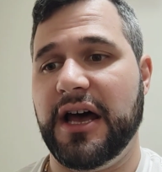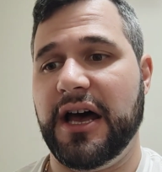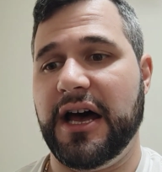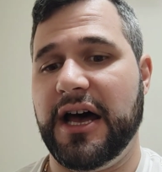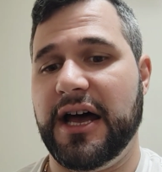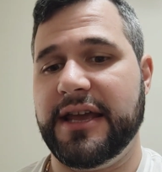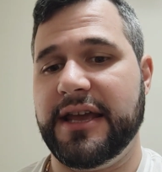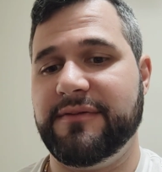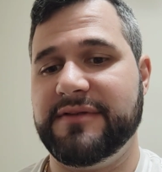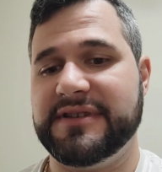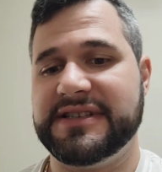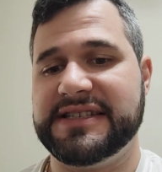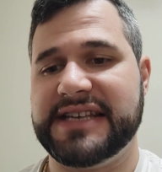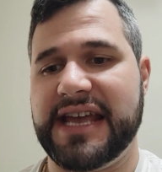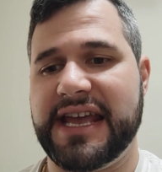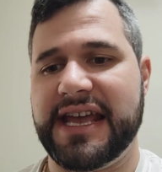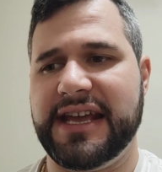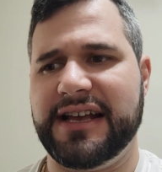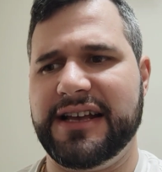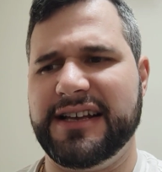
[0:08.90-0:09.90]
He was
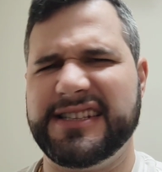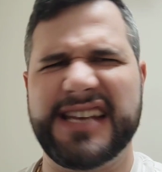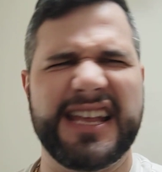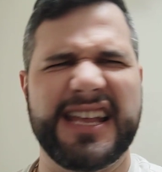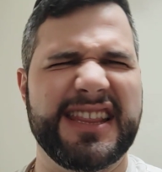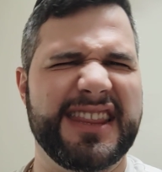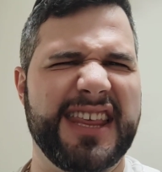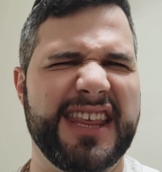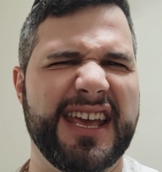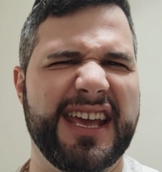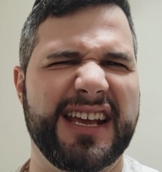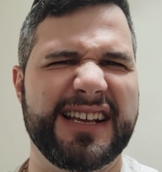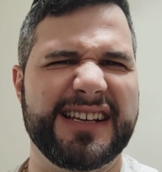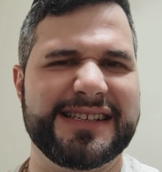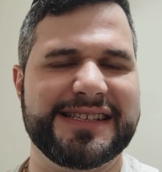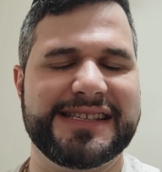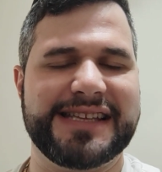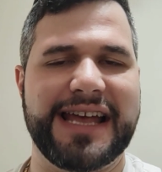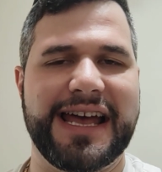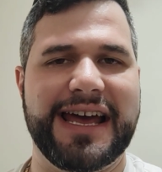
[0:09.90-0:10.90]
saying 10
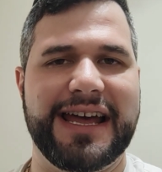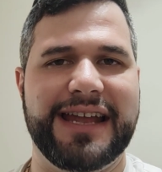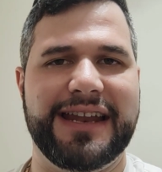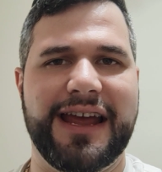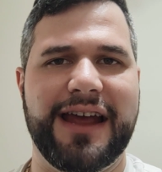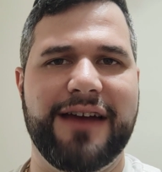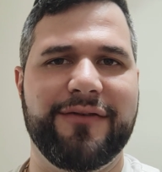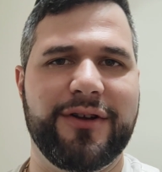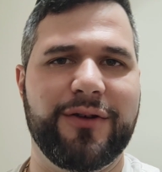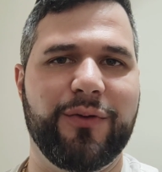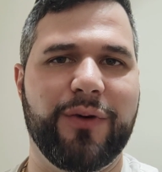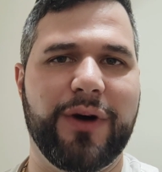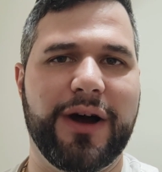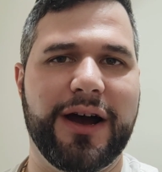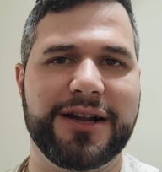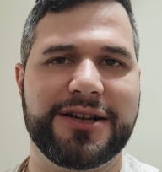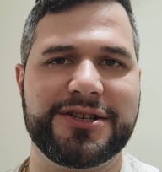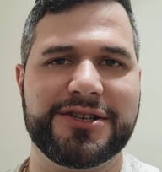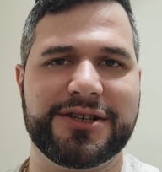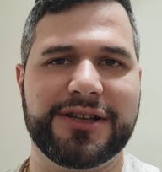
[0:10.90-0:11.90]
things that every
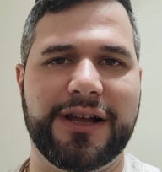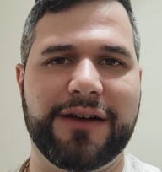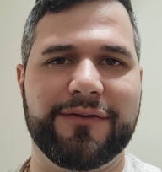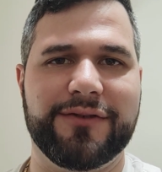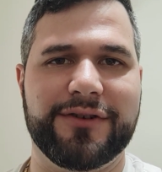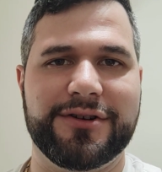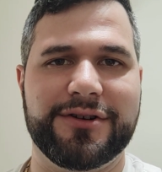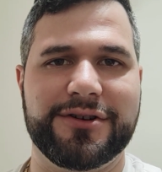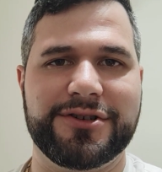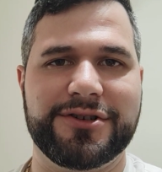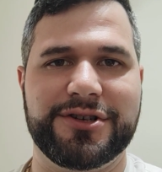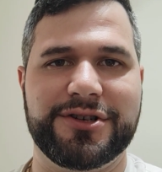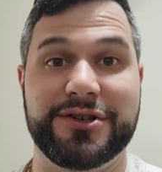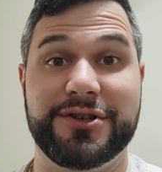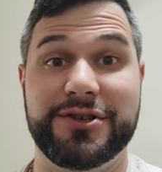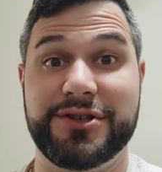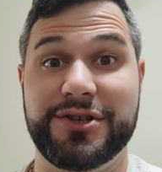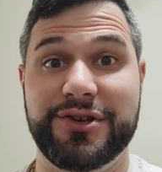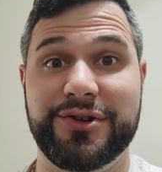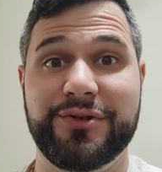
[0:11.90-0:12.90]
watch lover
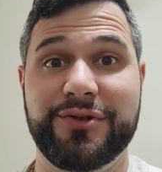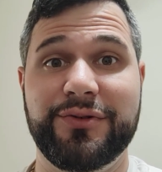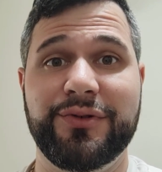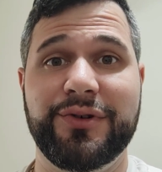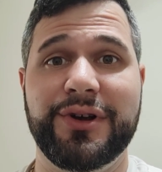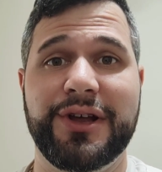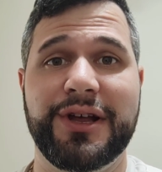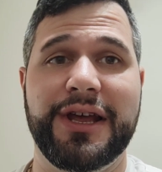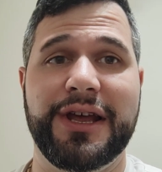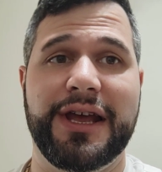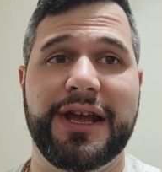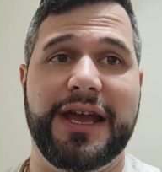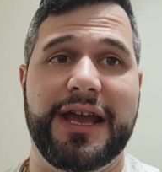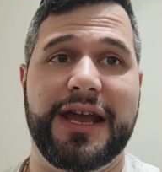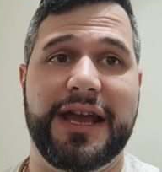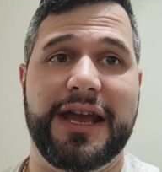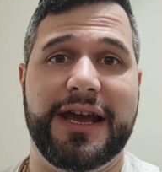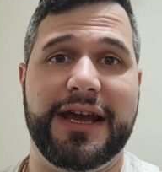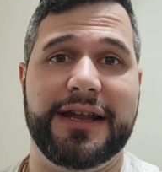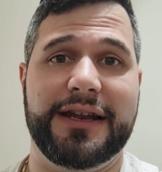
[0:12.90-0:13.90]
should do,
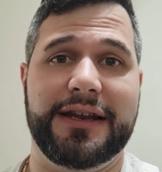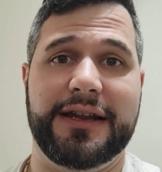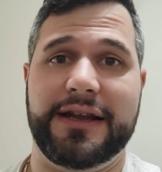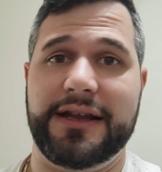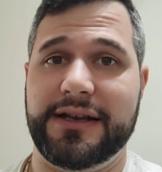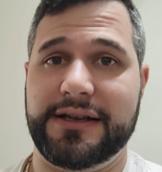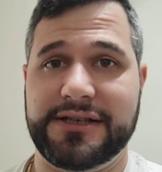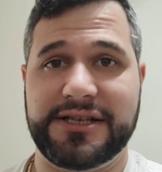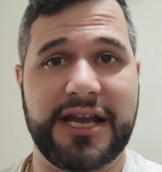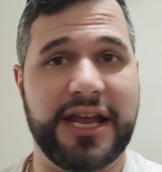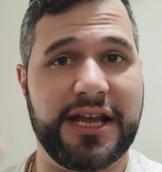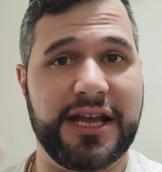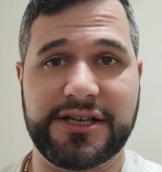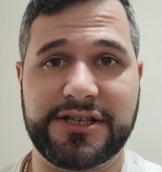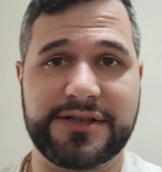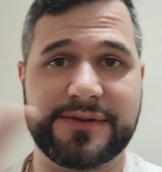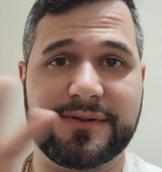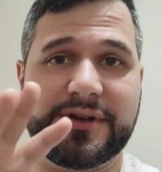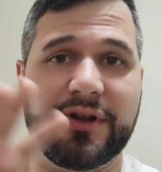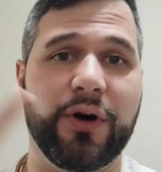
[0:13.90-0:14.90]
and it
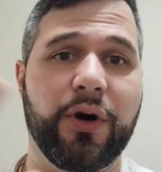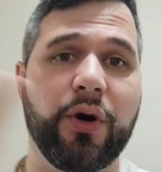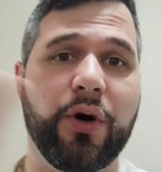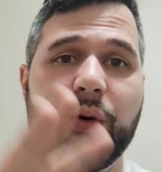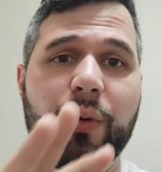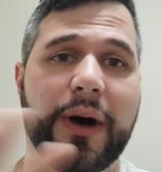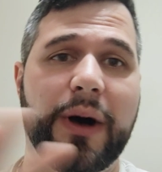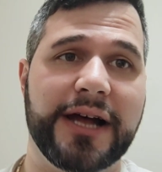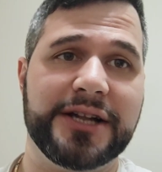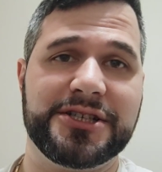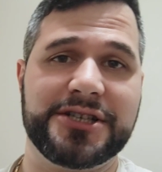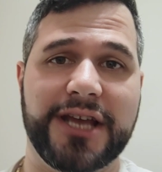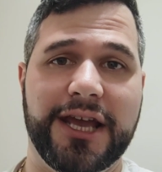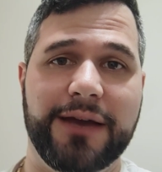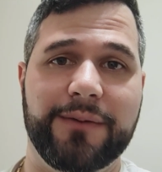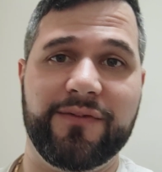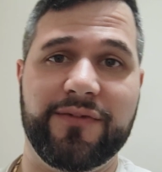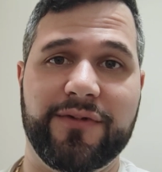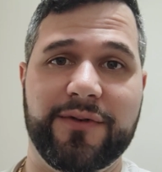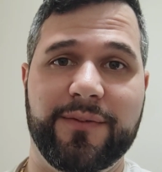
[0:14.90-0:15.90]
changed the whole watch
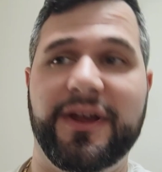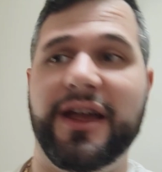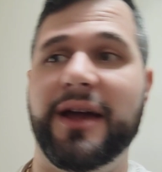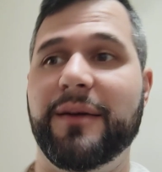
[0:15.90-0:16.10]
game for me.